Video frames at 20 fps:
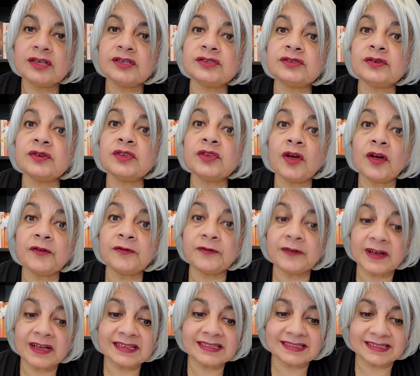So your
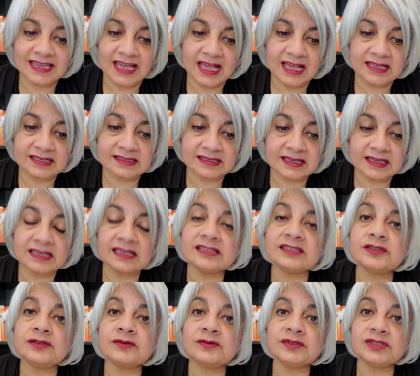first task
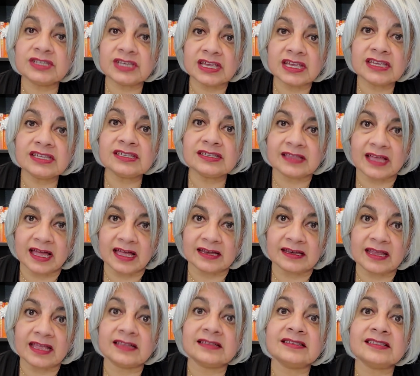is to change
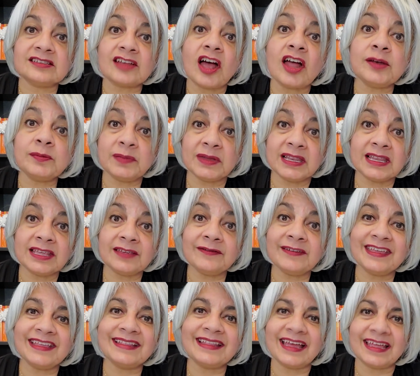that and start
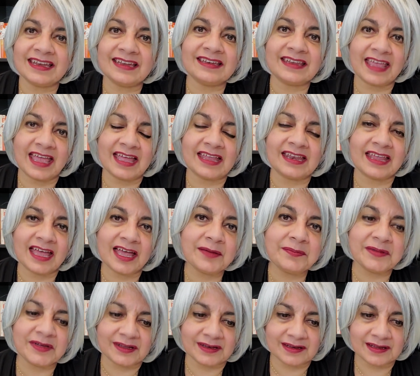believing that it can
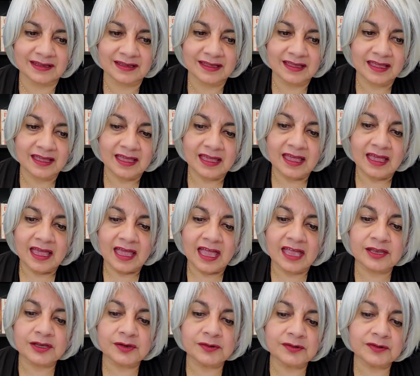happen.
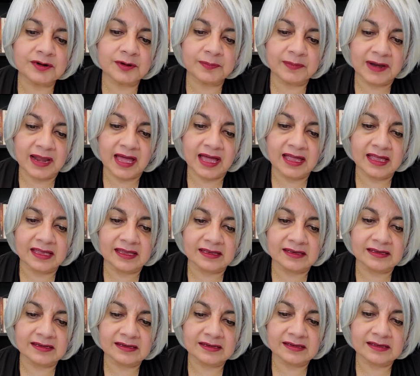And you
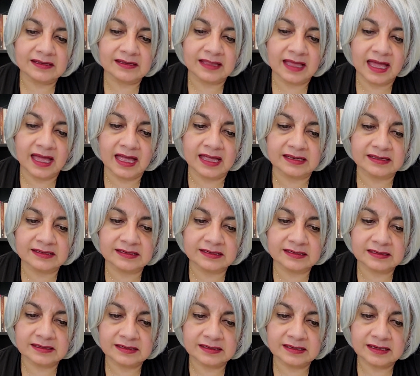replied that
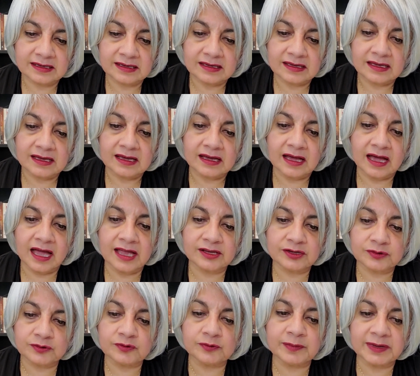I
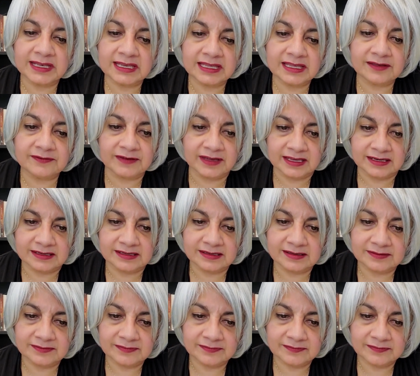do believe it.